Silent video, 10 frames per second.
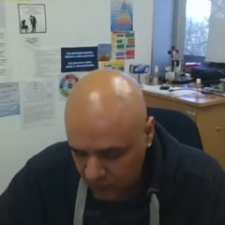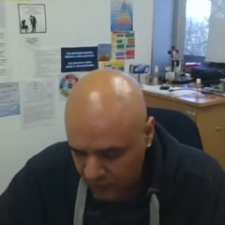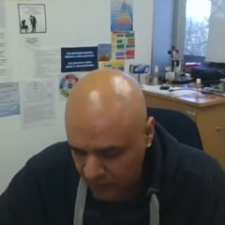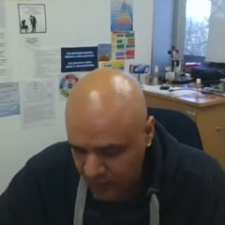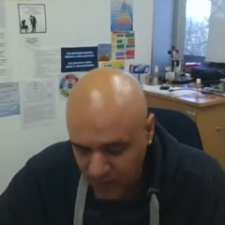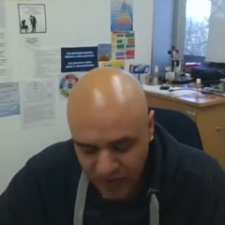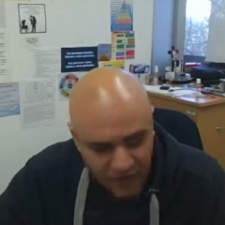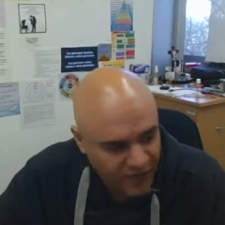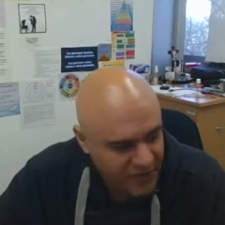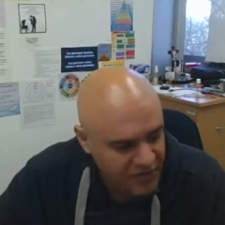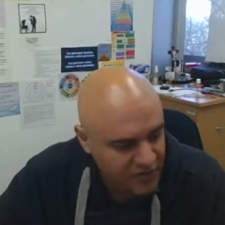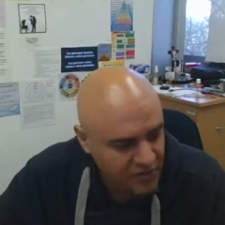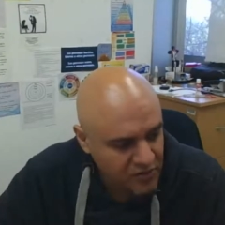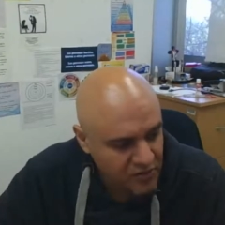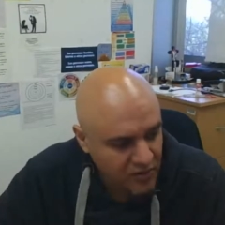make some
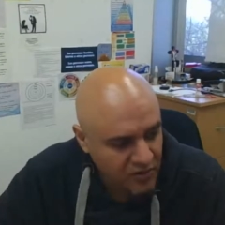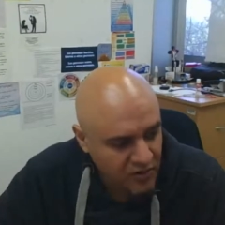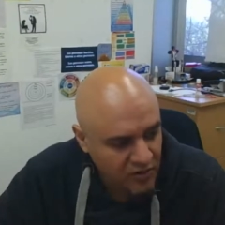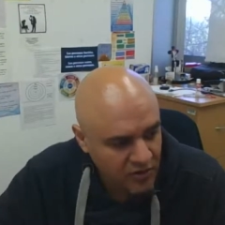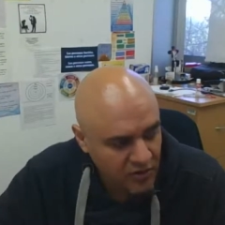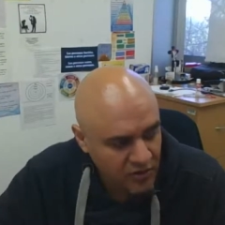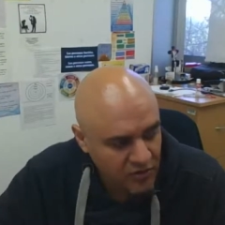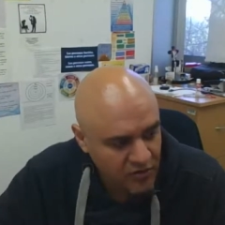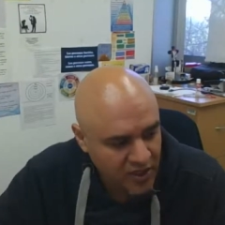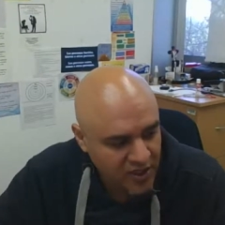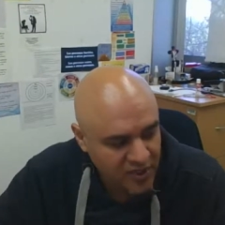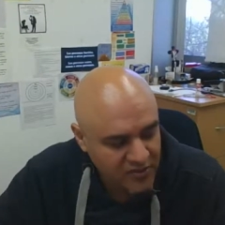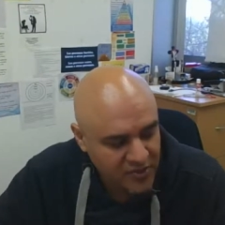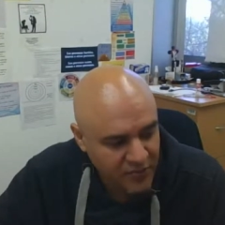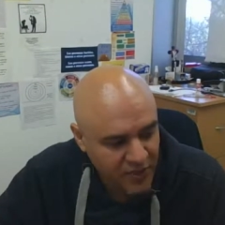interventions or or, or
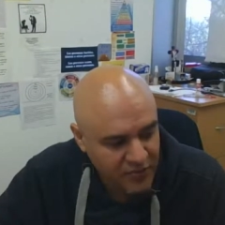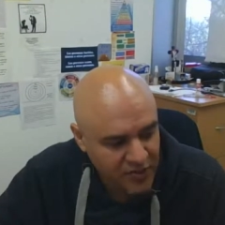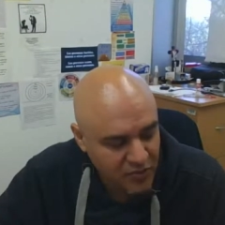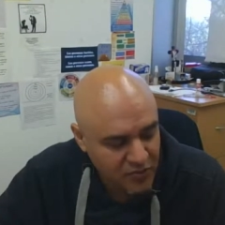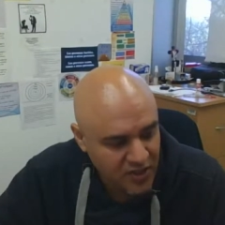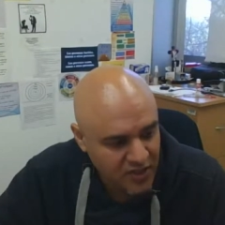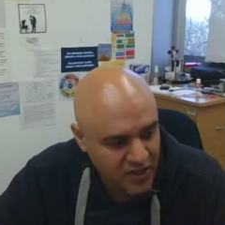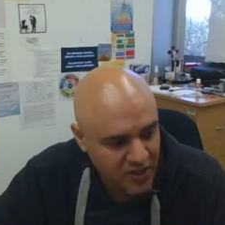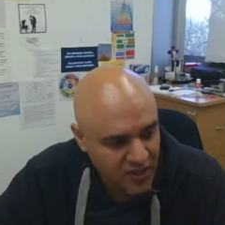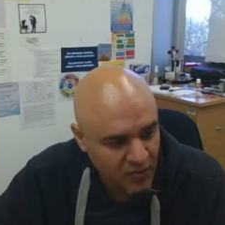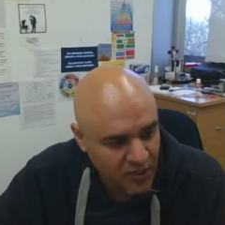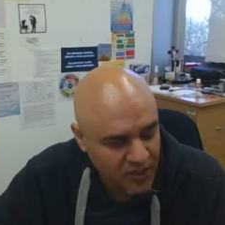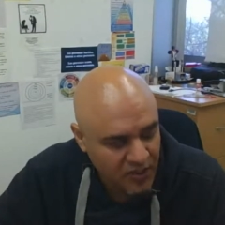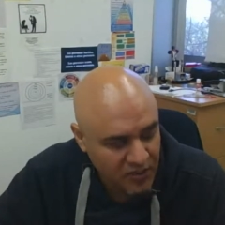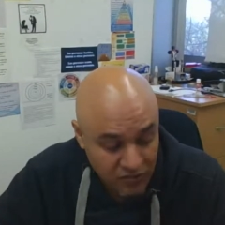tryouts about something that they want
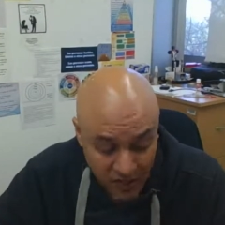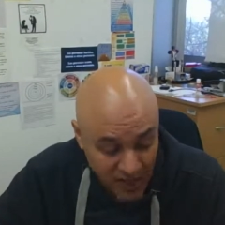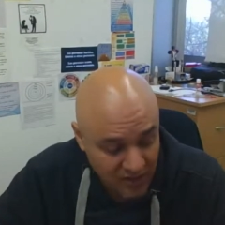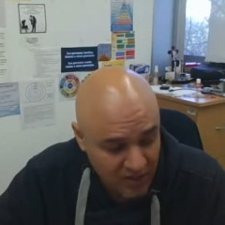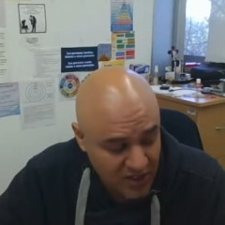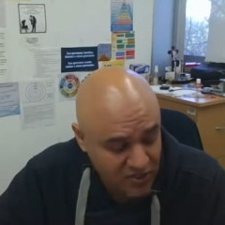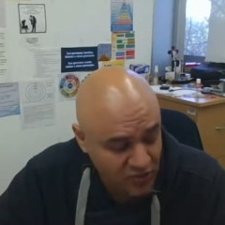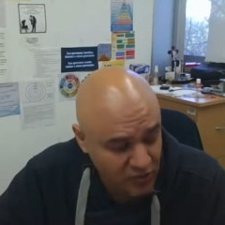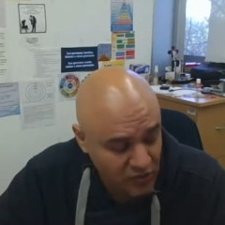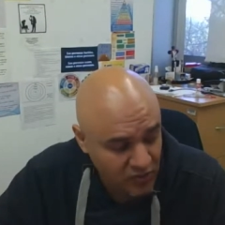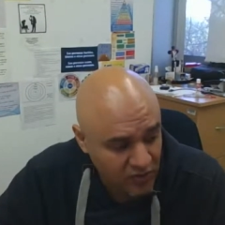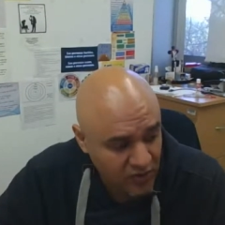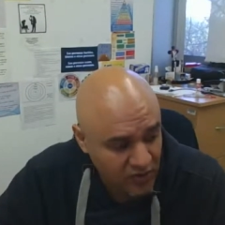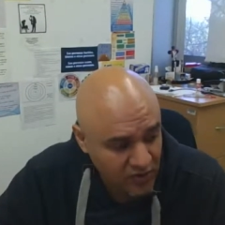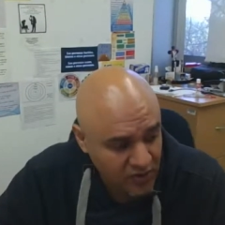to try in classroom or
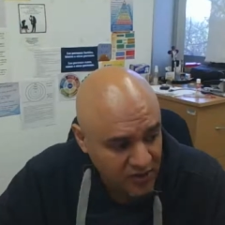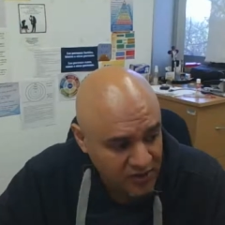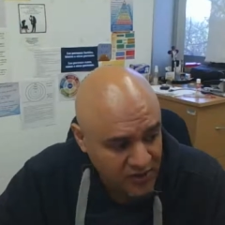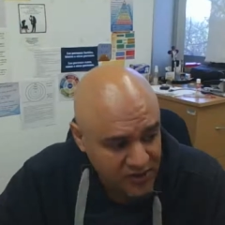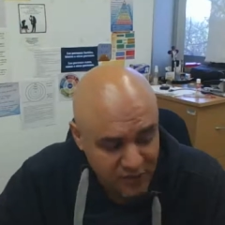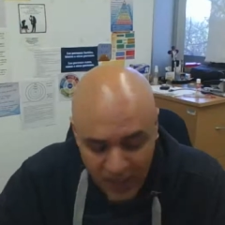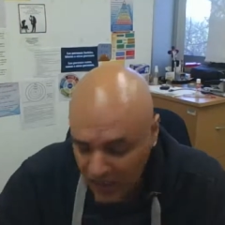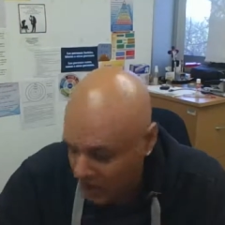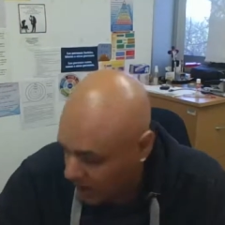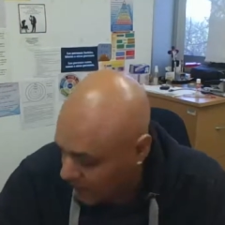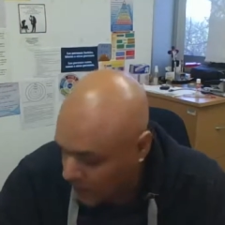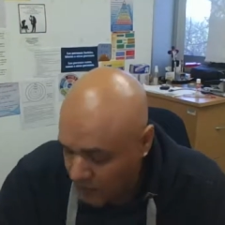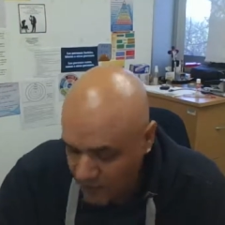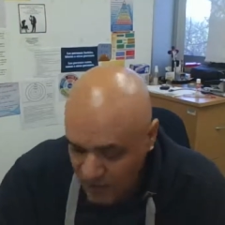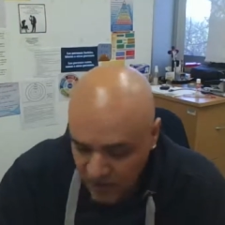is this mainly
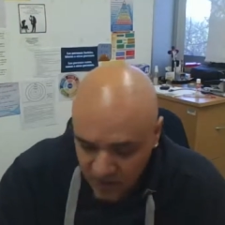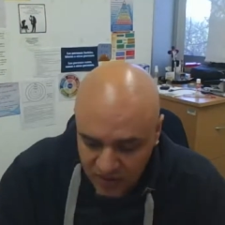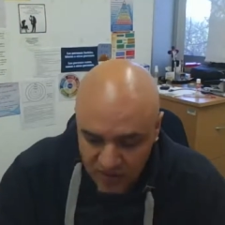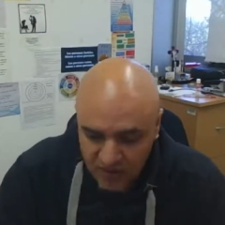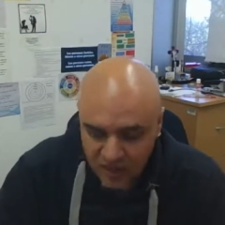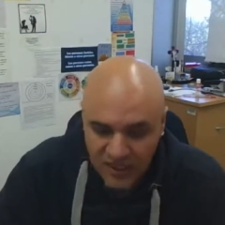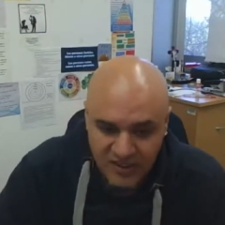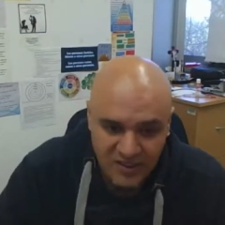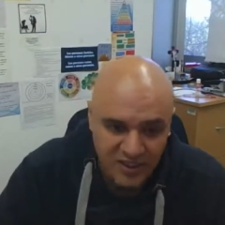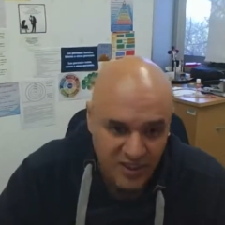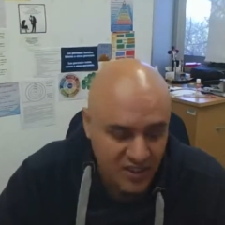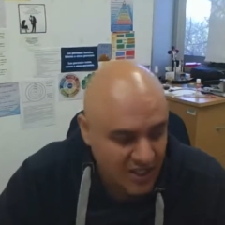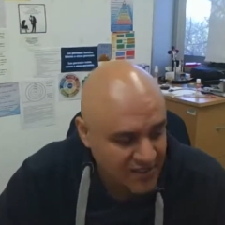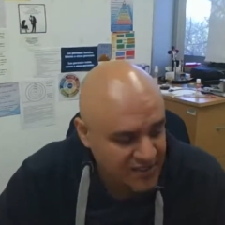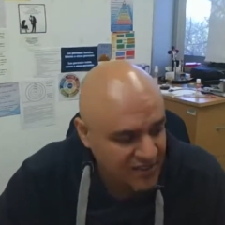focused on collecting and
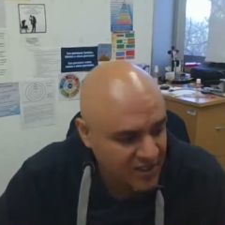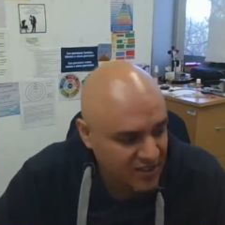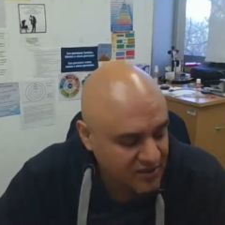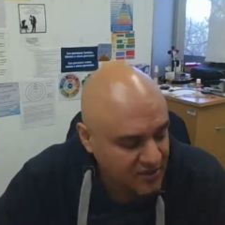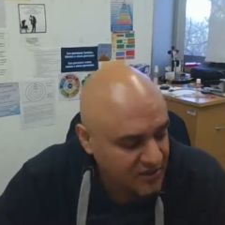analyzing data?